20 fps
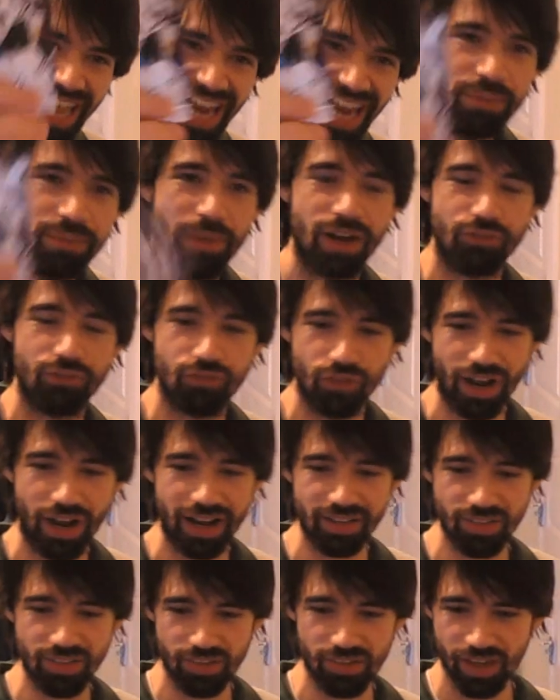Kane, my
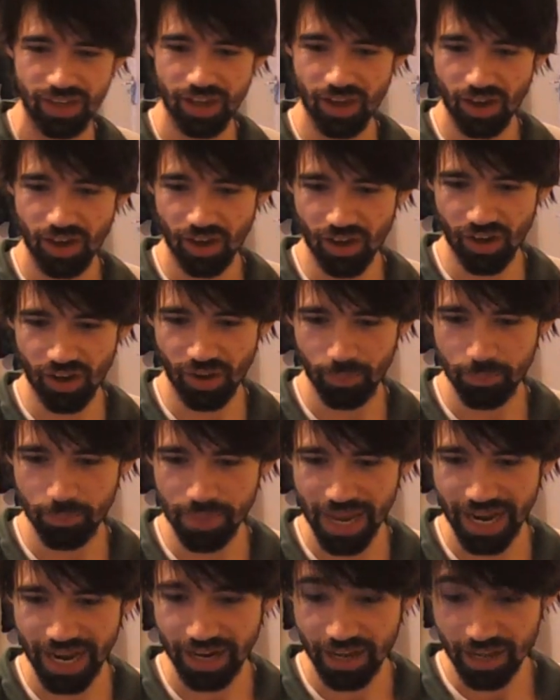friends. Oh
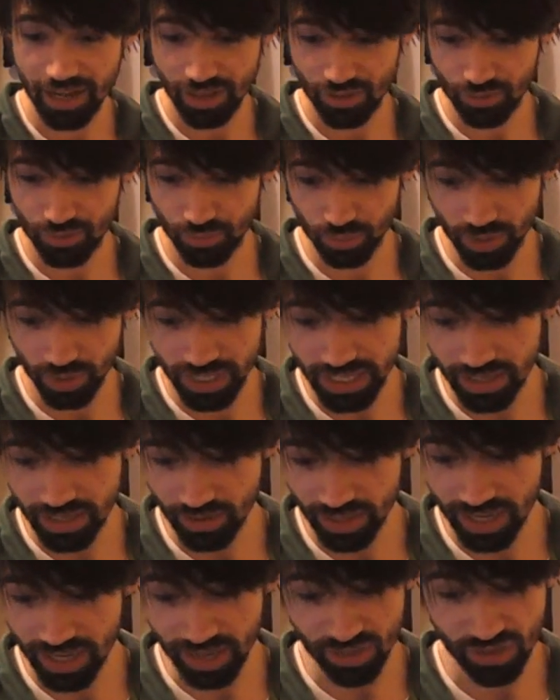man, his rookie
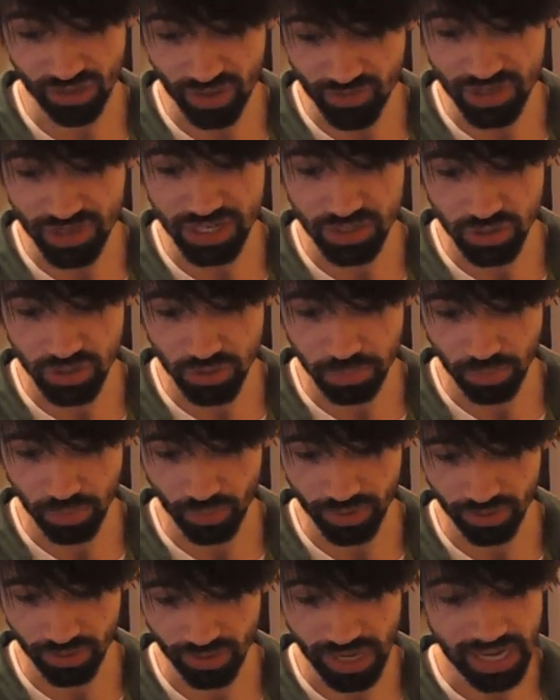year, he got seventy-two
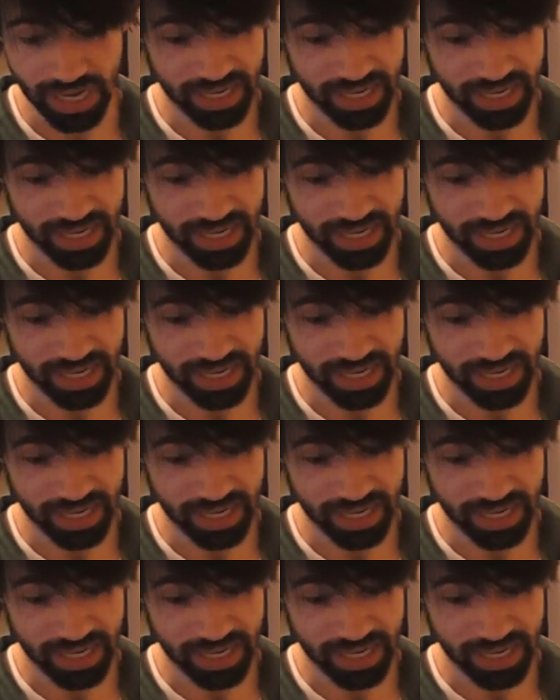points.